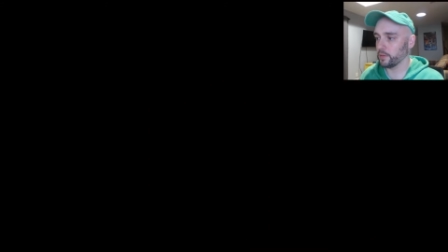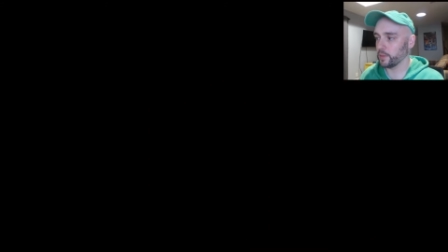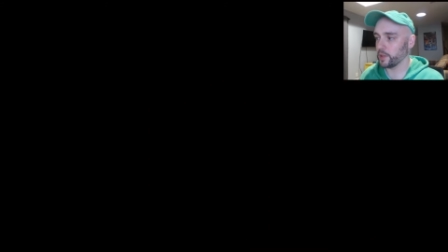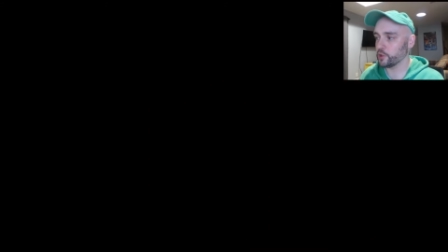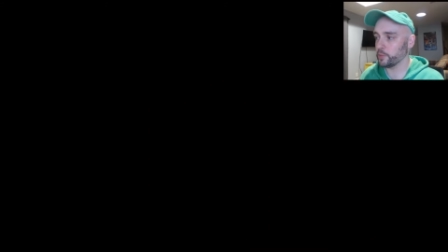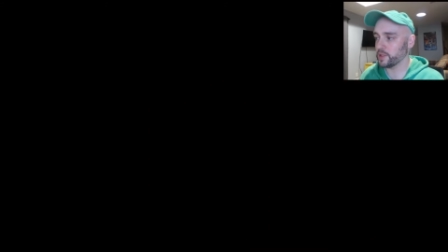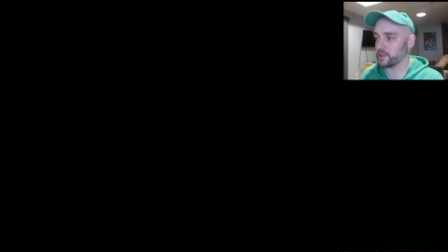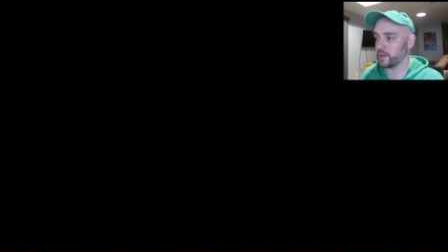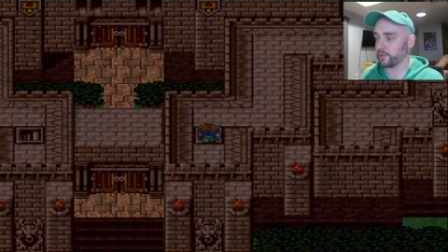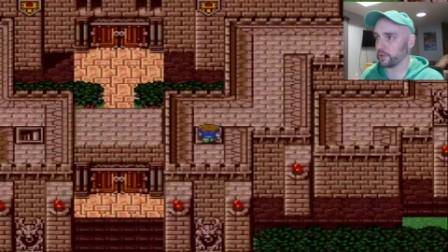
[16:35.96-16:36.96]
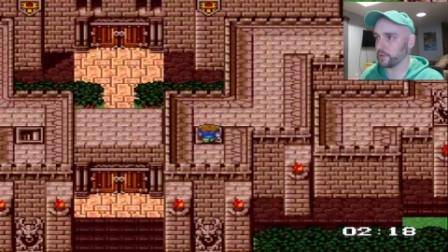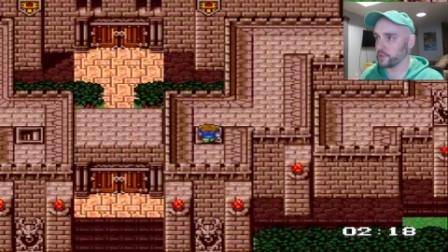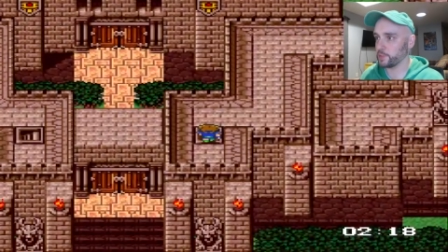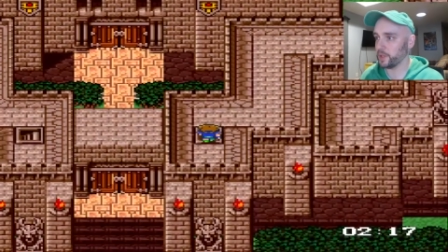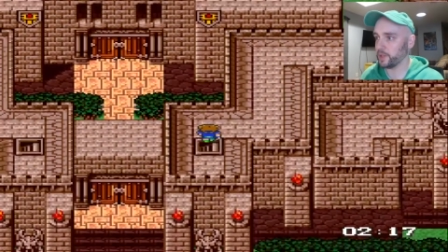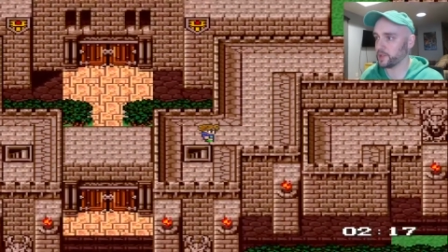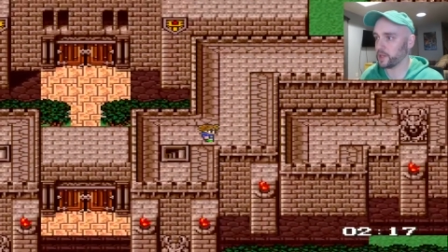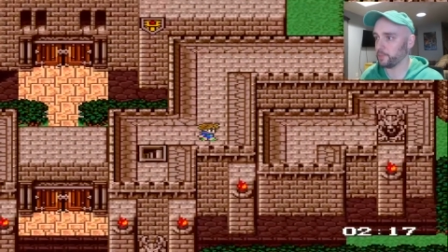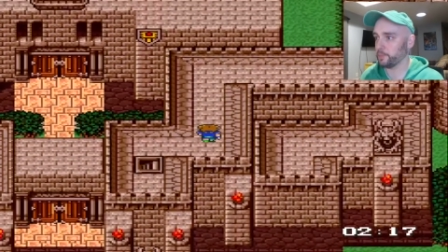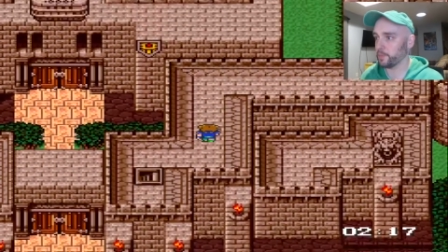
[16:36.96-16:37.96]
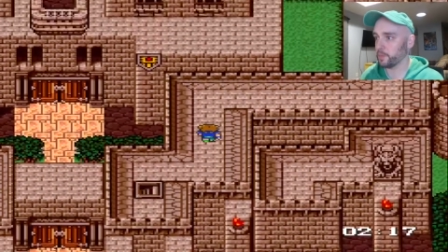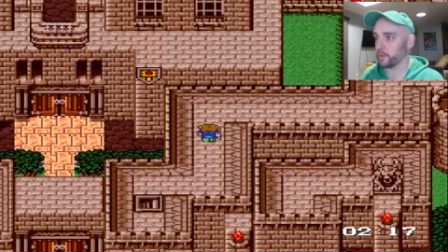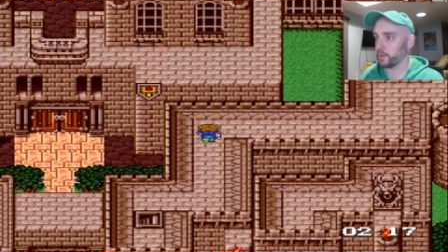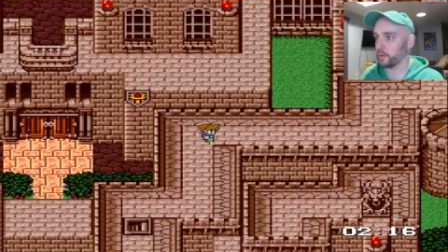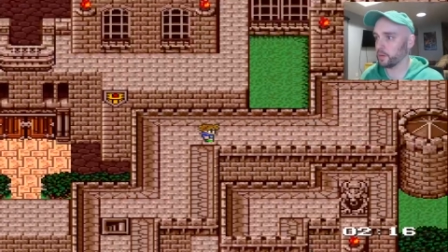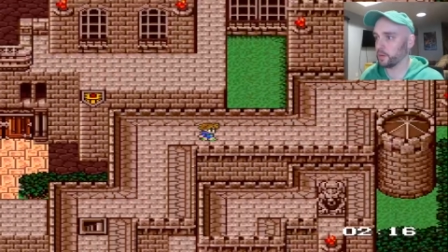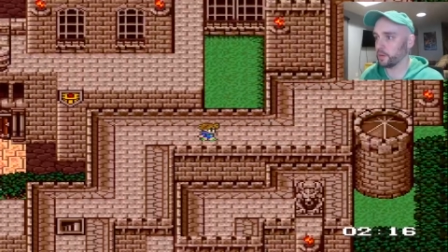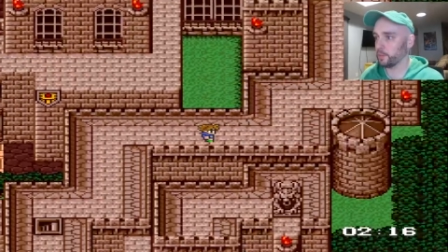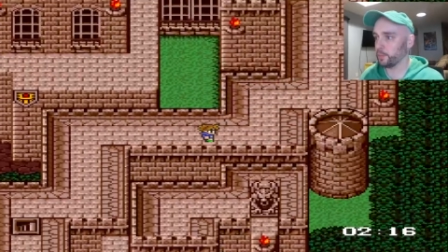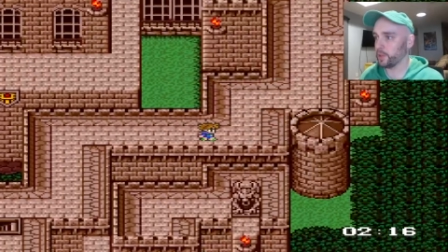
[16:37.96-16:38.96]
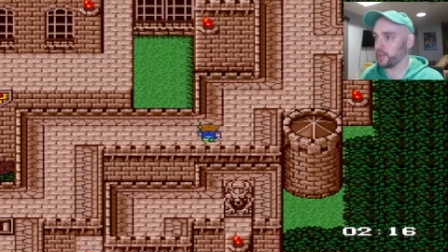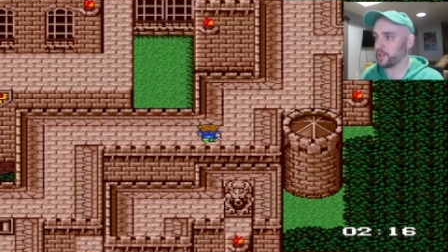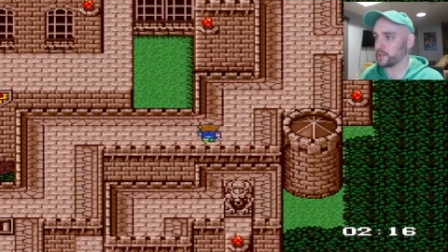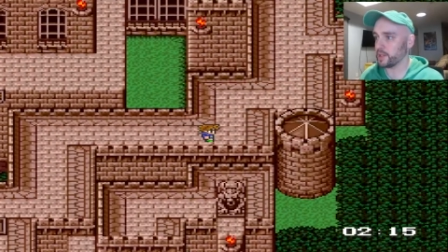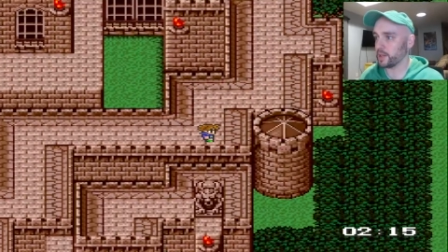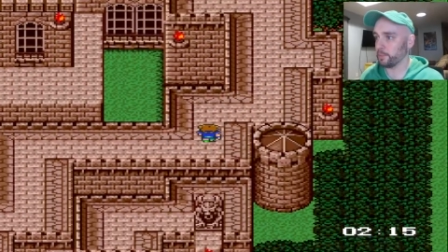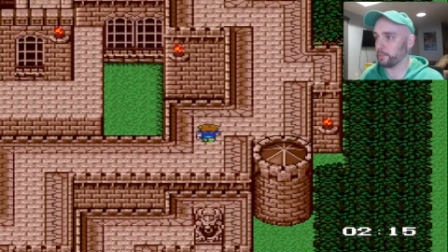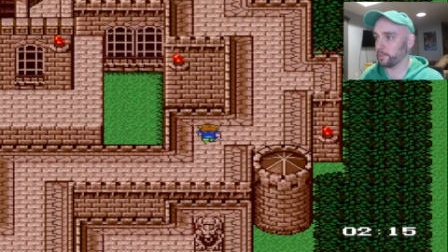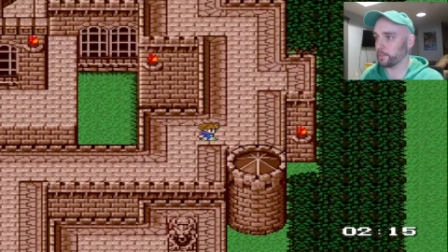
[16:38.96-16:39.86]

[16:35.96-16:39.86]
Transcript: Got two minutes left. That's plenty of time. Plenty of time.